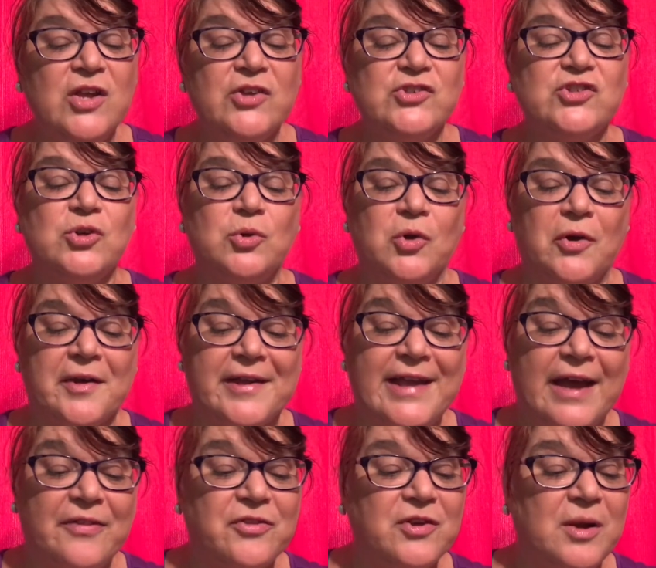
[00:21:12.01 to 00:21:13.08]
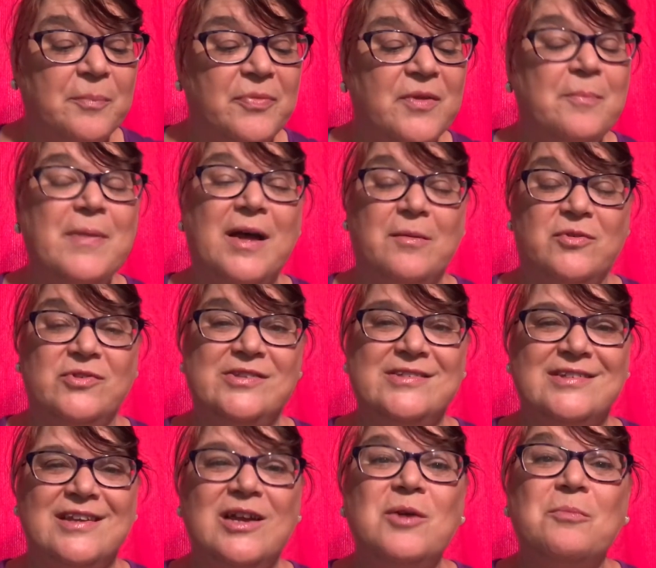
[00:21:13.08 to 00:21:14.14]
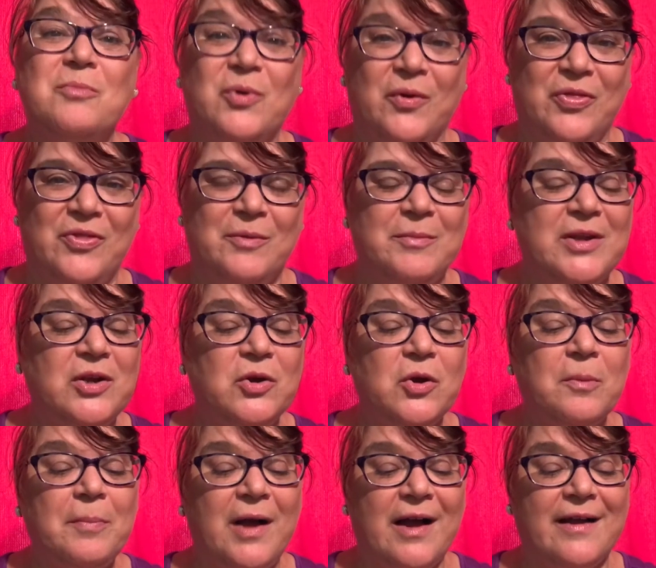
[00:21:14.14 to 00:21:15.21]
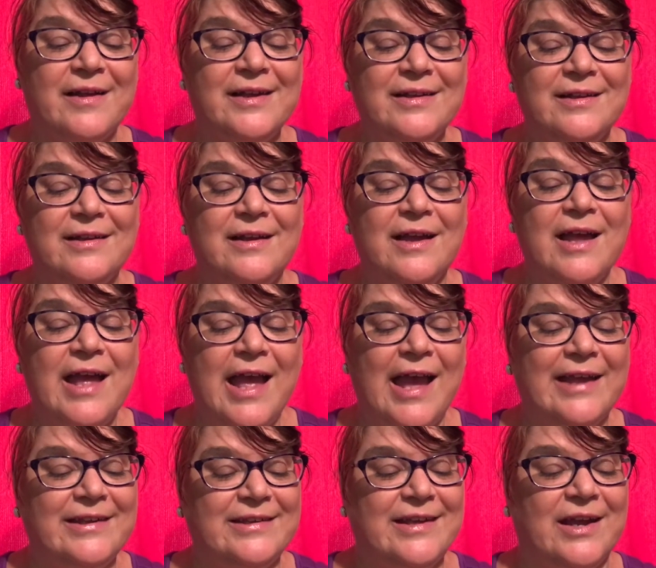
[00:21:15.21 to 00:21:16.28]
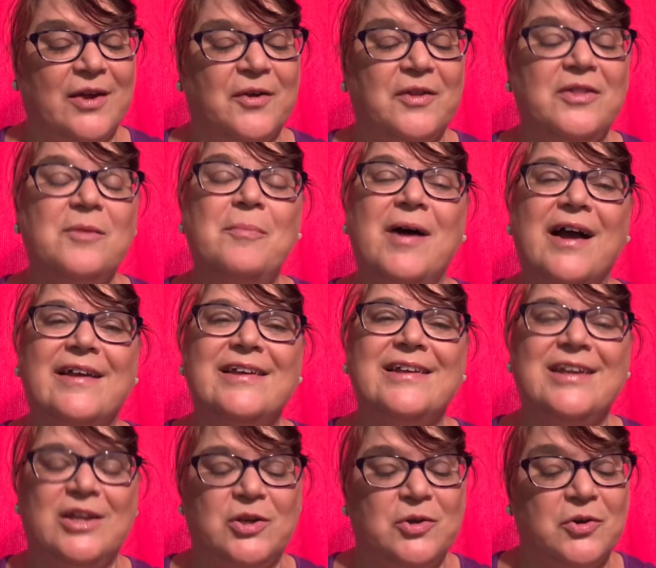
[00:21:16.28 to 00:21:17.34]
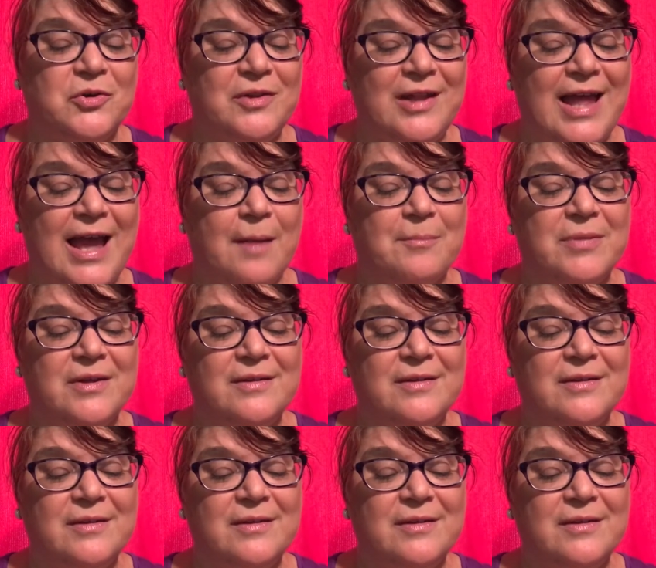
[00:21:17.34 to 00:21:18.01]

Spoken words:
So Laura gathered up the pebbles, put them in her pocket, and carried the pocket in her lap.